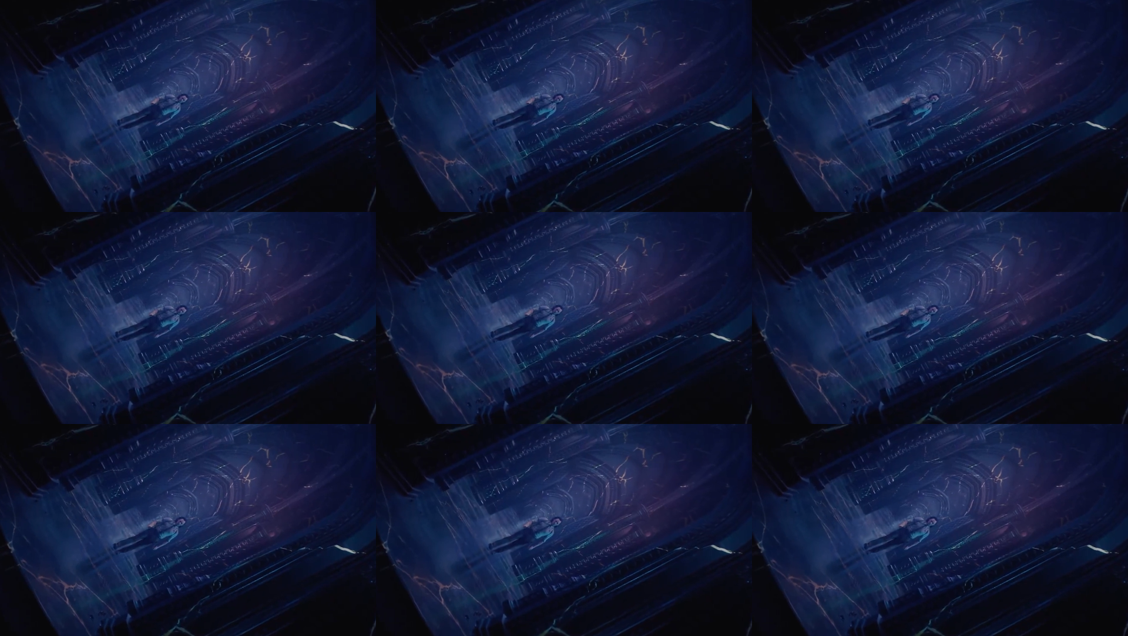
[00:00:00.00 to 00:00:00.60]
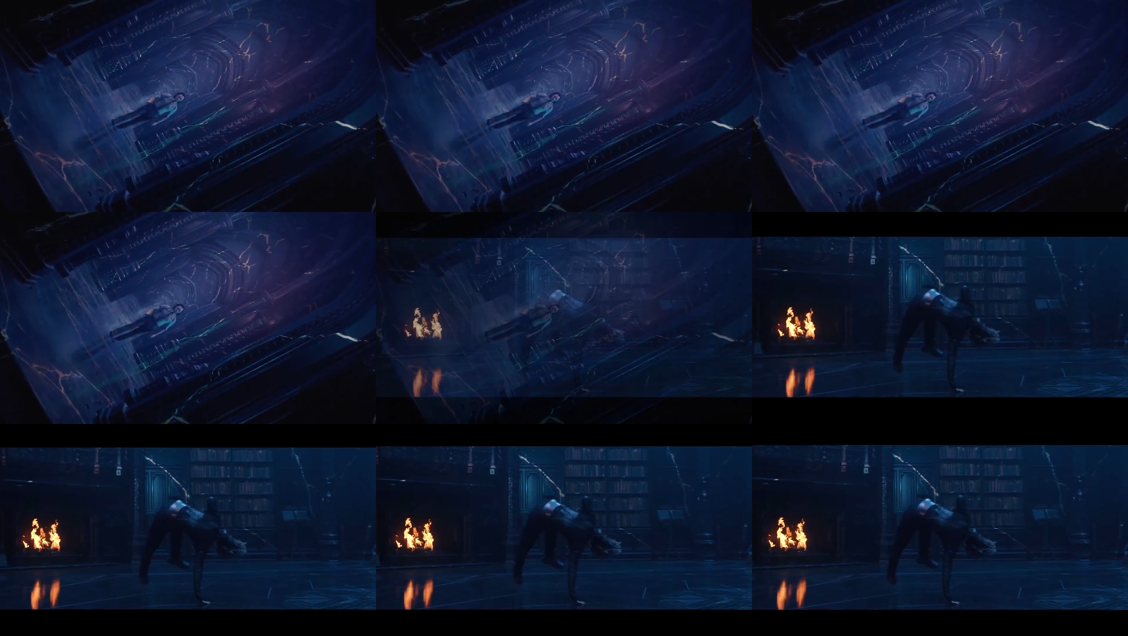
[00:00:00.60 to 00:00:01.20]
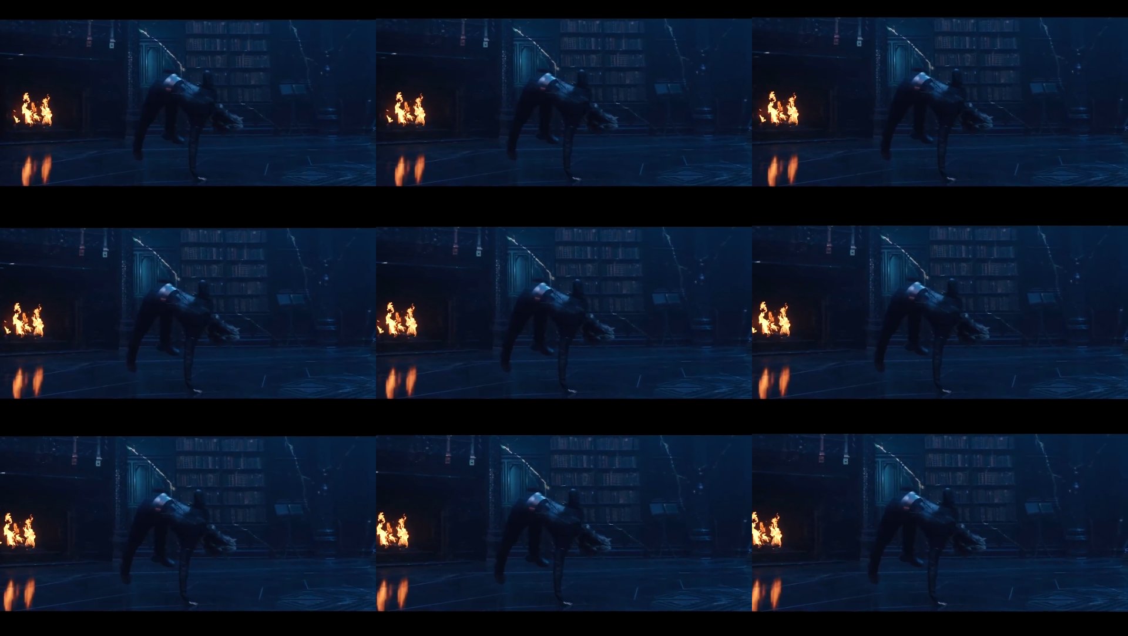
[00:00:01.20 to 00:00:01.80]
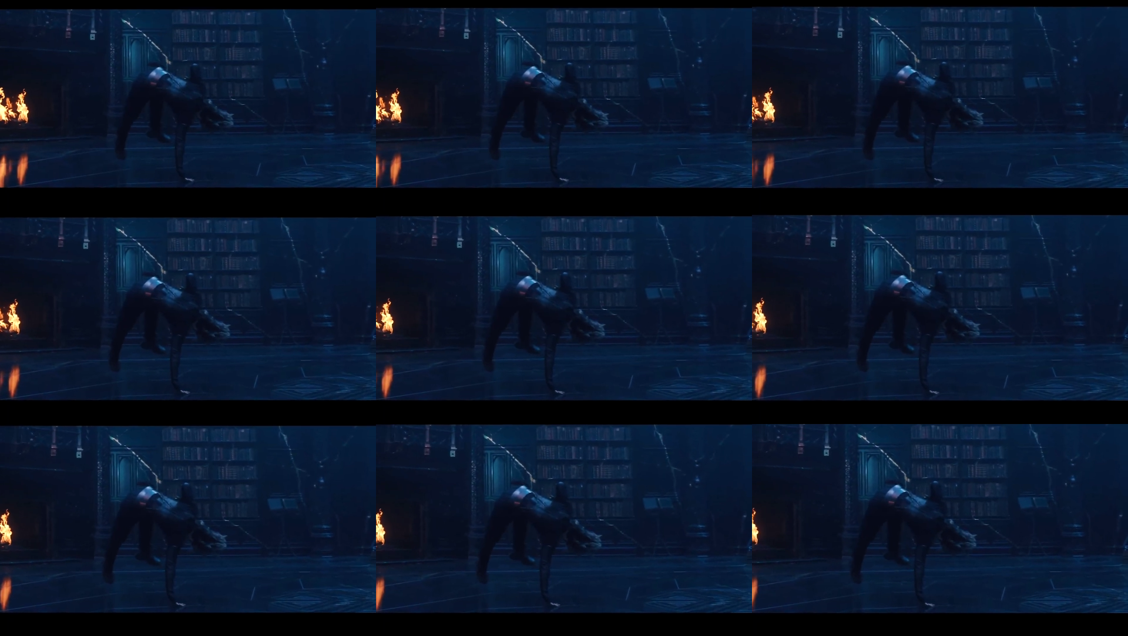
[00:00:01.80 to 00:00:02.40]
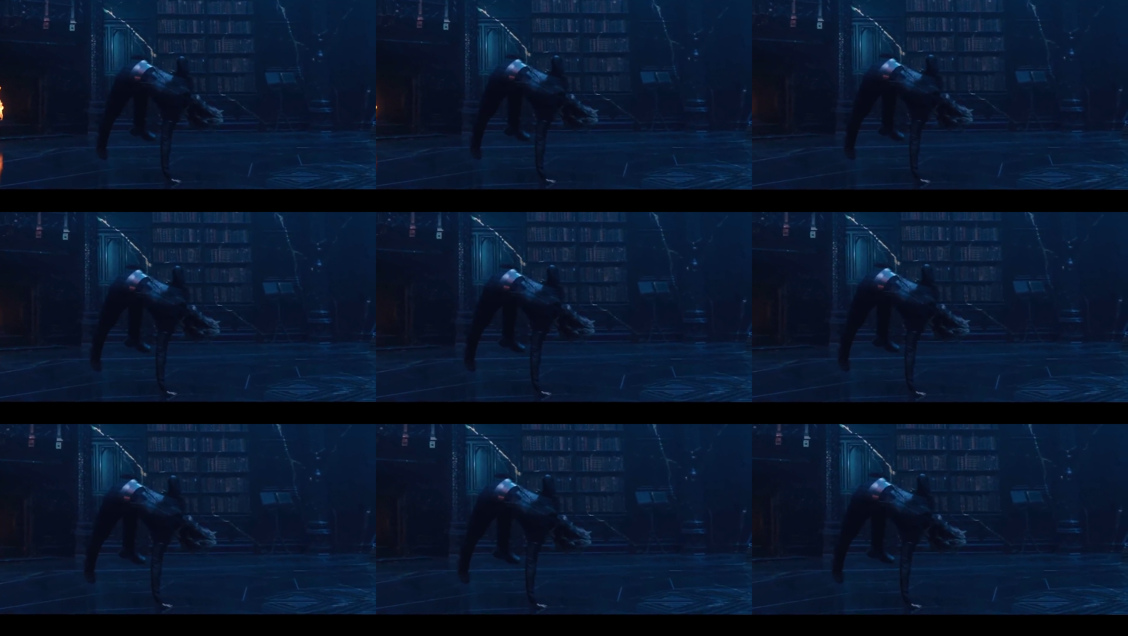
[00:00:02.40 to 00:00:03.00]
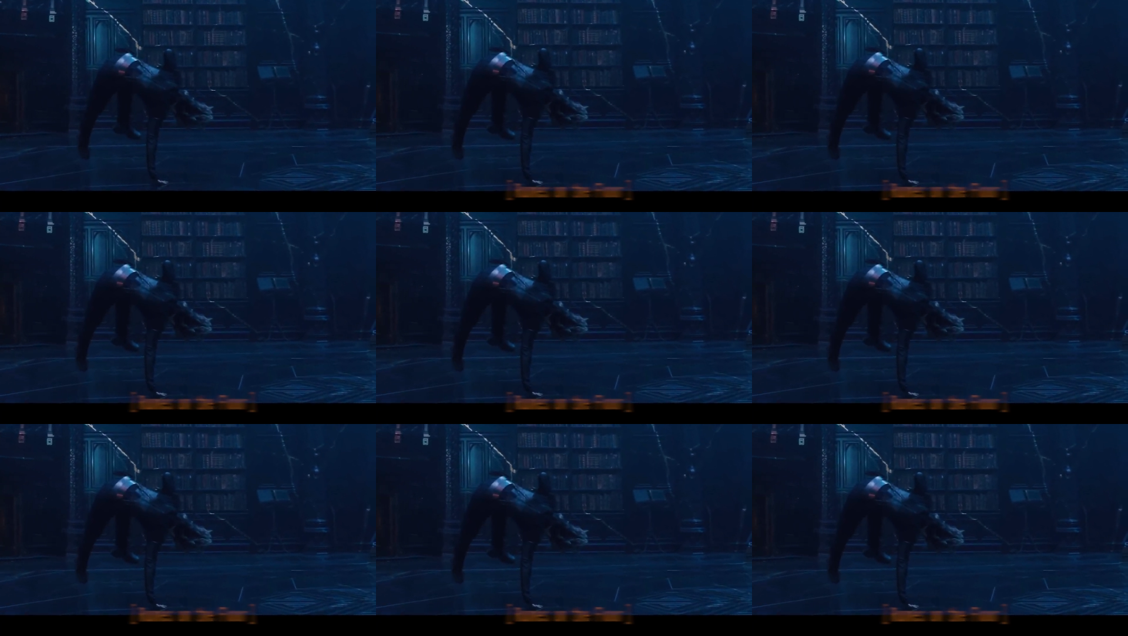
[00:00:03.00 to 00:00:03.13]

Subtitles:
Nobody's mouth can be seen.